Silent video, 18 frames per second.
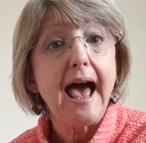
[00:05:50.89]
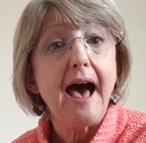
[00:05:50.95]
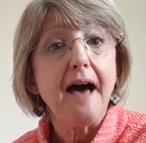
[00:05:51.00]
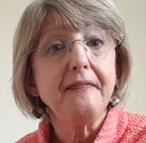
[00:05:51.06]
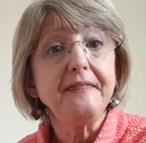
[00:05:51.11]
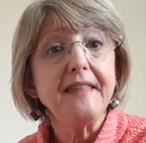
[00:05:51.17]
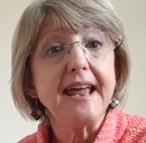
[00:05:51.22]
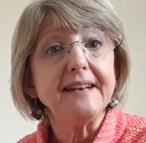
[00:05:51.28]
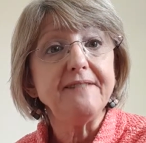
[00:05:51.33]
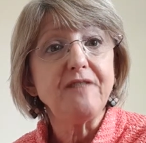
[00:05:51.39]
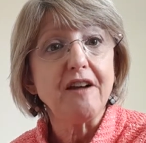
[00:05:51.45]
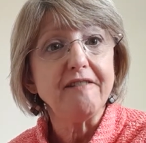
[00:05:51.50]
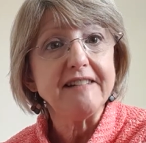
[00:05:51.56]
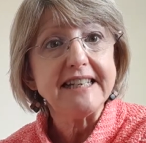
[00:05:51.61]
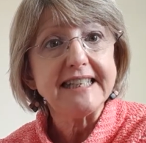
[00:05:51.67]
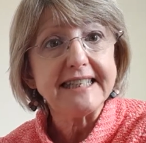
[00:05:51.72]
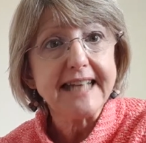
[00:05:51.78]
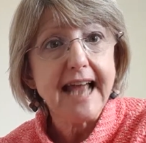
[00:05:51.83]
and then
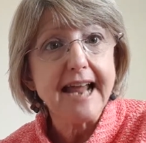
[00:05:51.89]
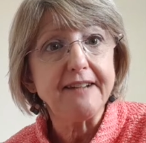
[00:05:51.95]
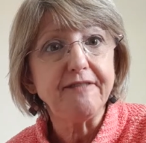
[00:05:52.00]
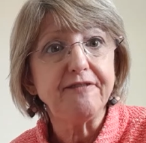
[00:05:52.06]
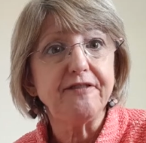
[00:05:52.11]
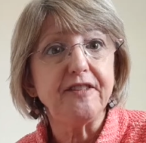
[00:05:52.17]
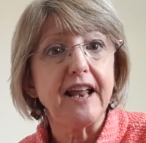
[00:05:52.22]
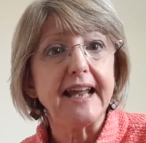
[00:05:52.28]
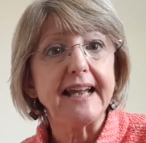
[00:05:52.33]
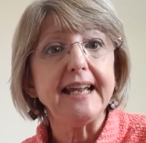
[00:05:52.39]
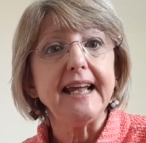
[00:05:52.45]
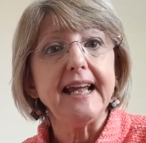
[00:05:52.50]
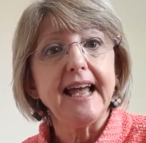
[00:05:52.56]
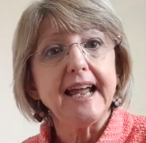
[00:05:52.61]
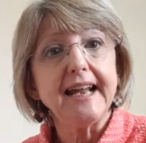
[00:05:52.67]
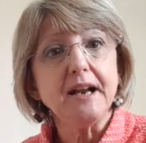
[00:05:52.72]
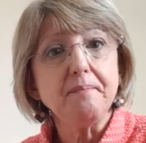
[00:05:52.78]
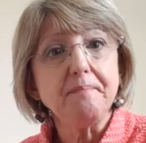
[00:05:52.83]
very safely
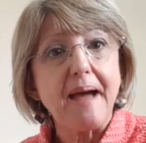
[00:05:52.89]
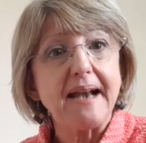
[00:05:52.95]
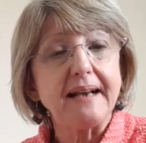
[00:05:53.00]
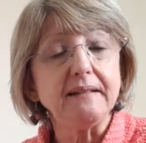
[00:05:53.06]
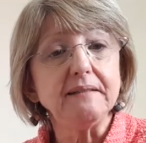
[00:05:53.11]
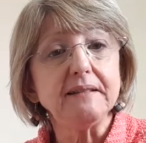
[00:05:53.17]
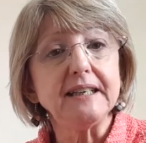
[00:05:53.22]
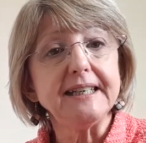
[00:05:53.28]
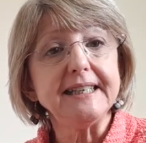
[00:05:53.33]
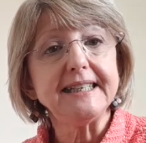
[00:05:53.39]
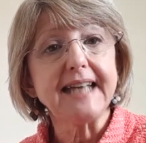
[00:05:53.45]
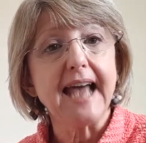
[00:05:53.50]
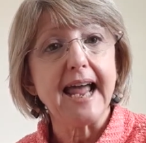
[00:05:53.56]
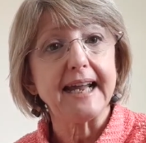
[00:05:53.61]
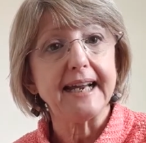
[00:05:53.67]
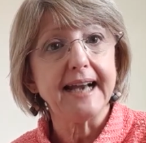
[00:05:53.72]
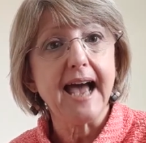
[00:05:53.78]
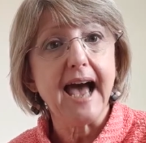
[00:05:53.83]
in a metal
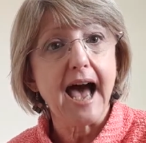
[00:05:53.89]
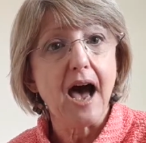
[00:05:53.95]
container